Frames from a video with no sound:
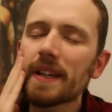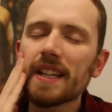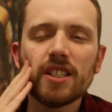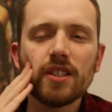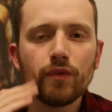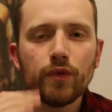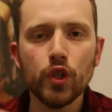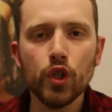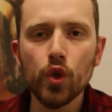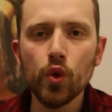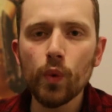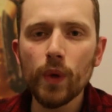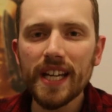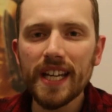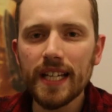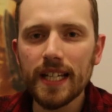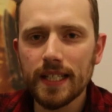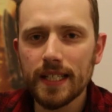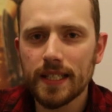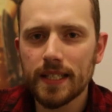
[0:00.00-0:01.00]
of 2
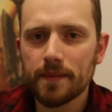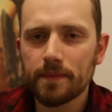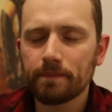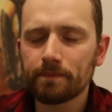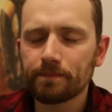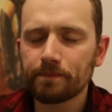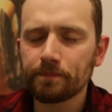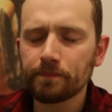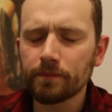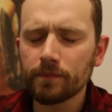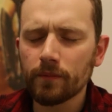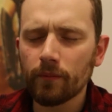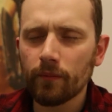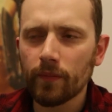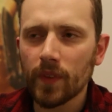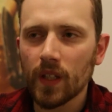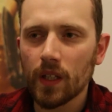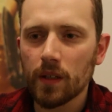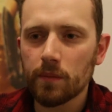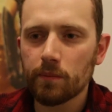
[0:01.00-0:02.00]
weeks,
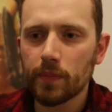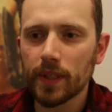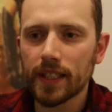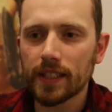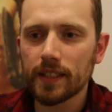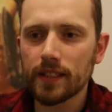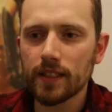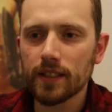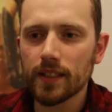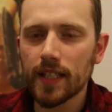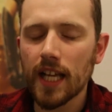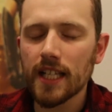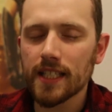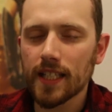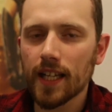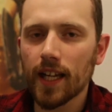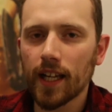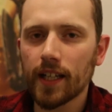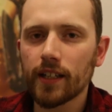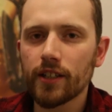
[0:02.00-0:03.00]
but that's
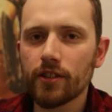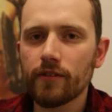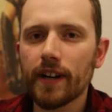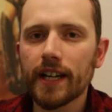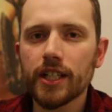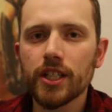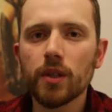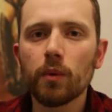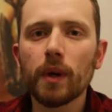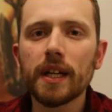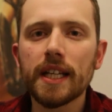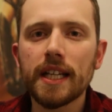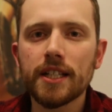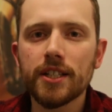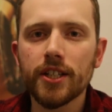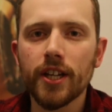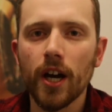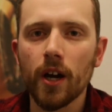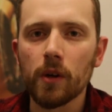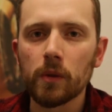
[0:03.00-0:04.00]
the kind of direction I wanted it
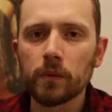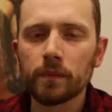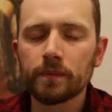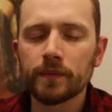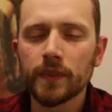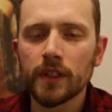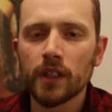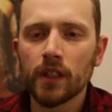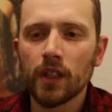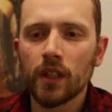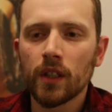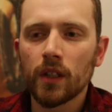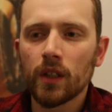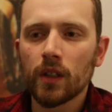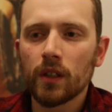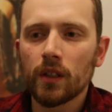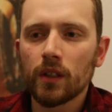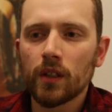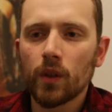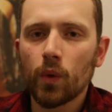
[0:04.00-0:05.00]
to go.
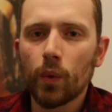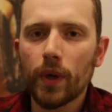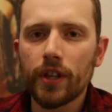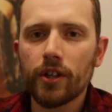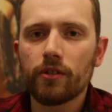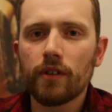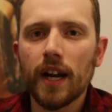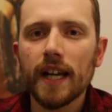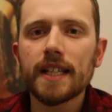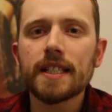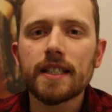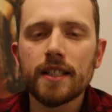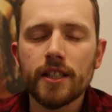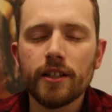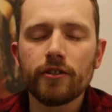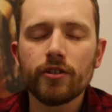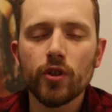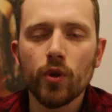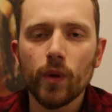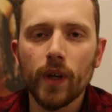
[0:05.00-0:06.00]
With Horizon
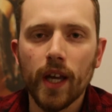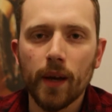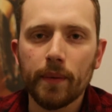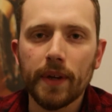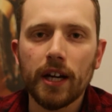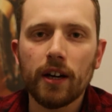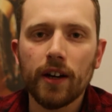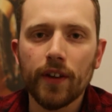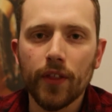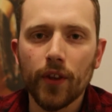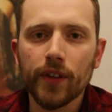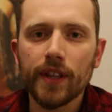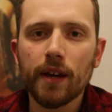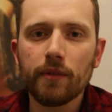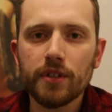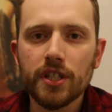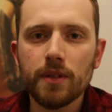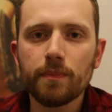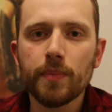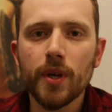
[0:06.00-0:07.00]
Zero Dawn coming out, I thought that
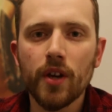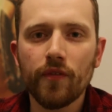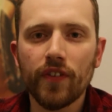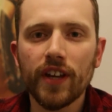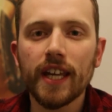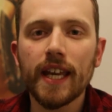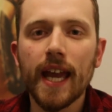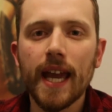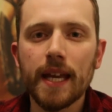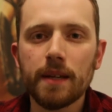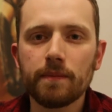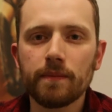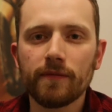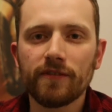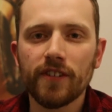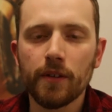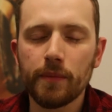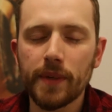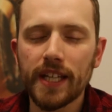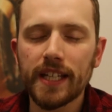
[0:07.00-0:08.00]
was the perfect game
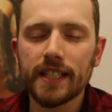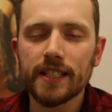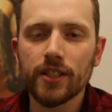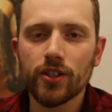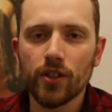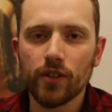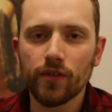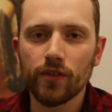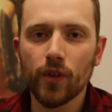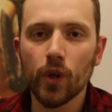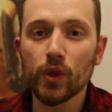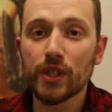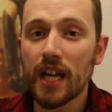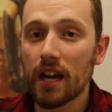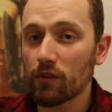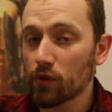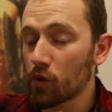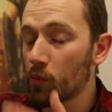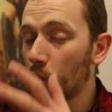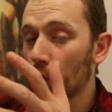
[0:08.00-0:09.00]
for me to sort of go
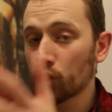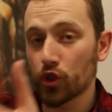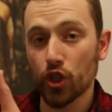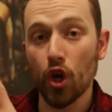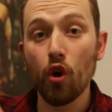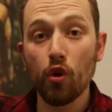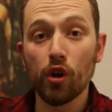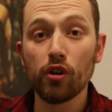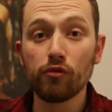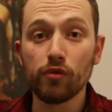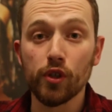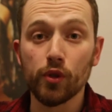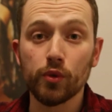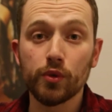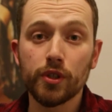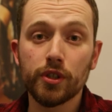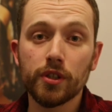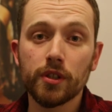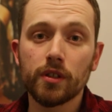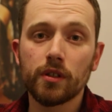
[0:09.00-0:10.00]
down the more solo
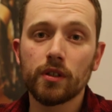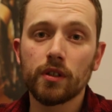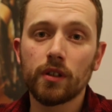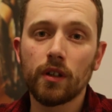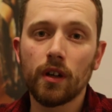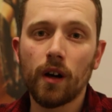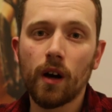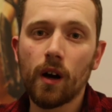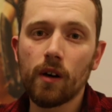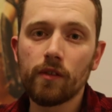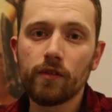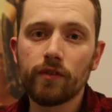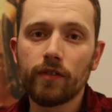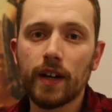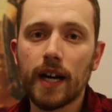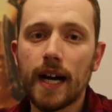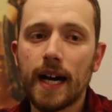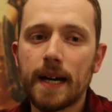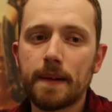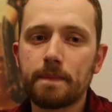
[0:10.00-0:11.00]
route of
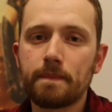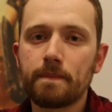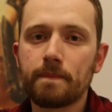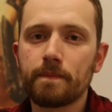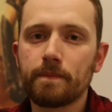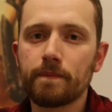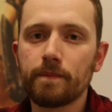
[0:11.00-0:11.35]
the